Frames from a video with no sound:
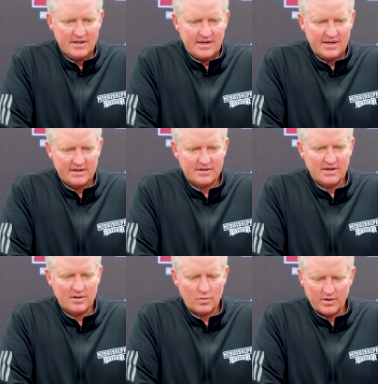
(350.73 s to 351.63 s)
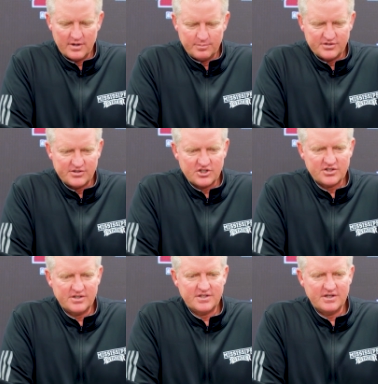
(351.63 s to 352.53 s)
and we're in
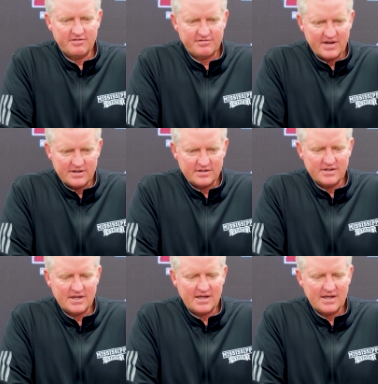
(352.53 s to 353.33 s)
position to defend.